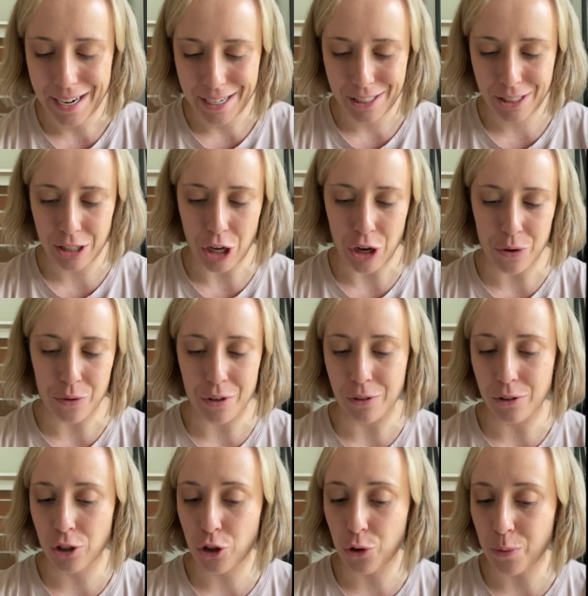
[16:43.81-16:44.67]
So
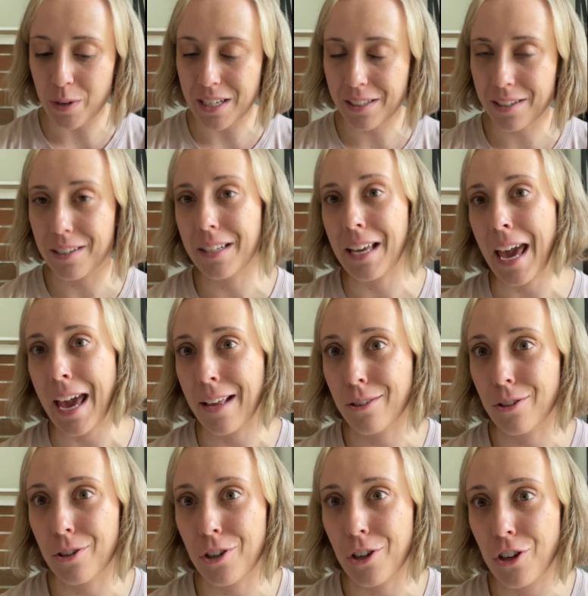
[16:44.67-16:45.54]
those 3's could
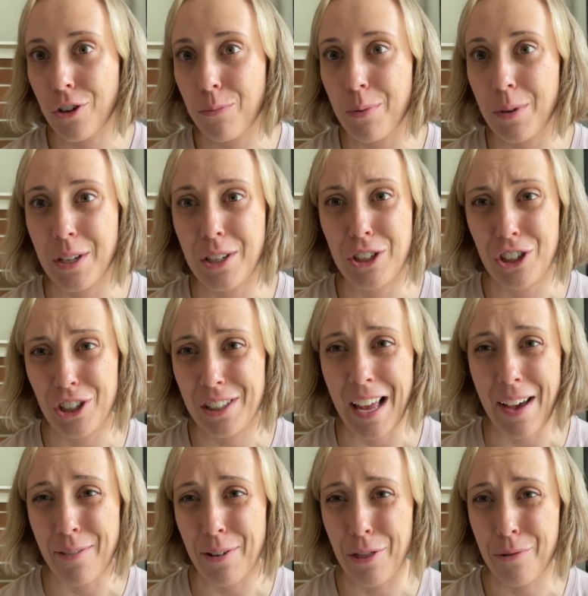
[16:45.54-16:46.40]
cancel. You'd just
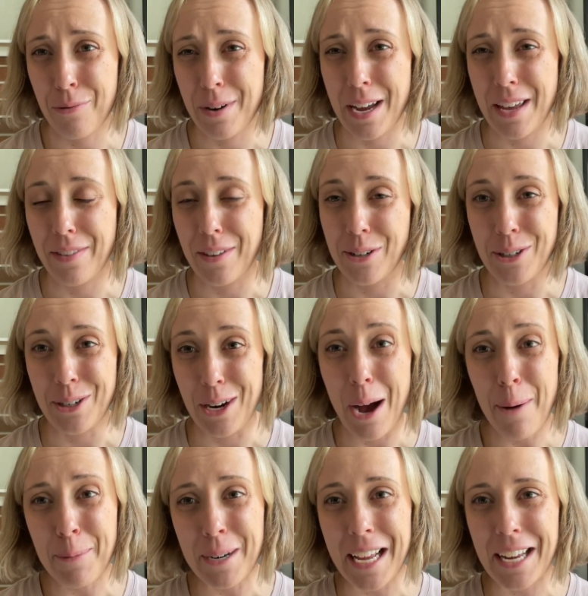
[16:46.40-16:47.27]
have a 3 in the
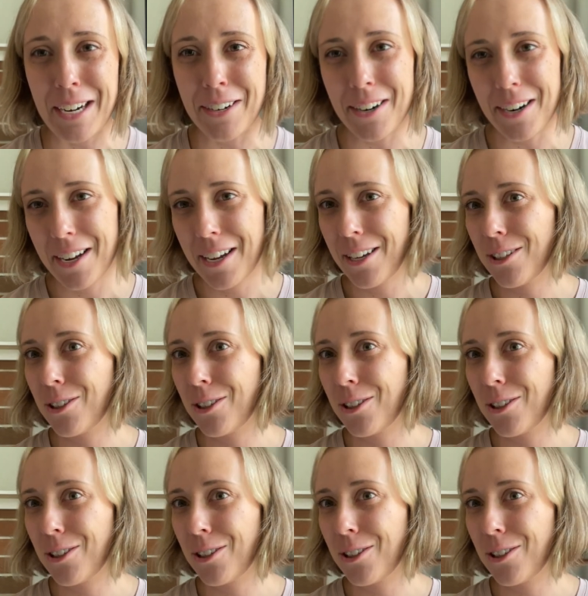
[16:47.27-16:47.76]
denominator.